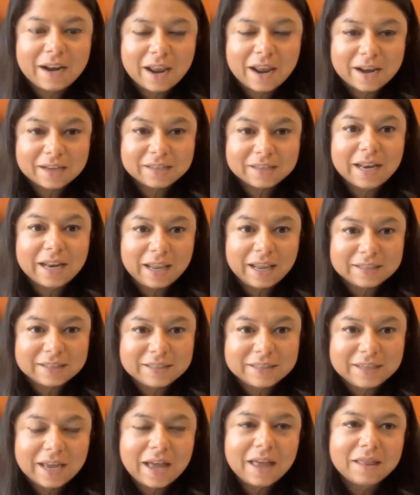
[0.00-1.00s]

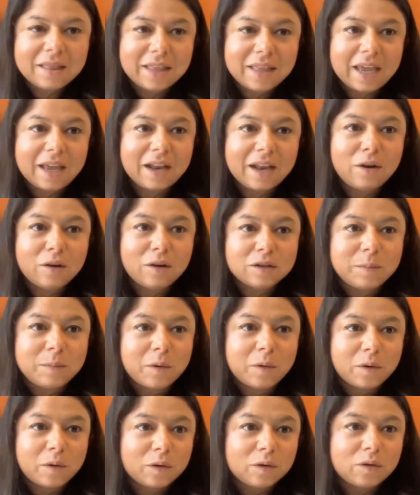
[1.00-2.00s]
strengthen
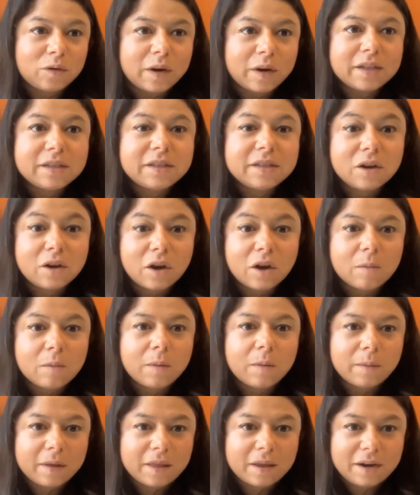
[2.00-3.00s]
resilience of
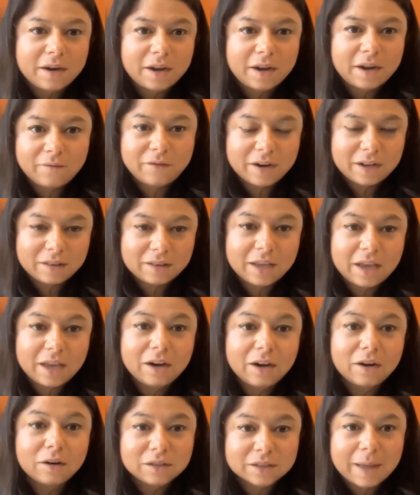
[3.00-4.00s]
producers on
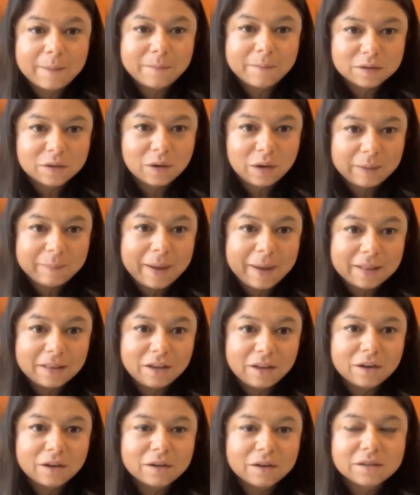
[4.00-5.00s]
how they can
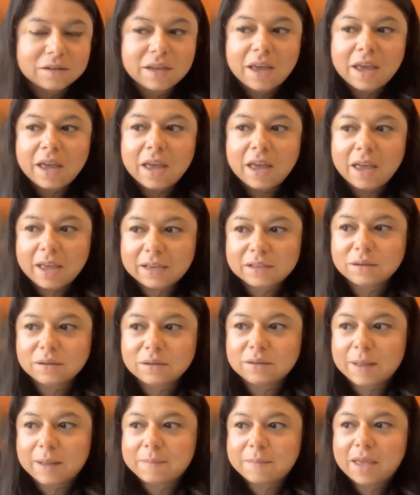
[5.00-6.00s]
face uh,
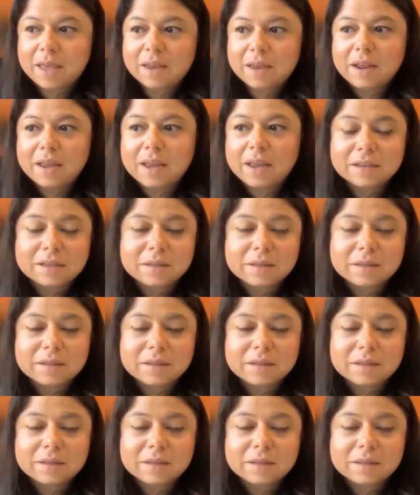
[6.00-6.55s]
climate changes.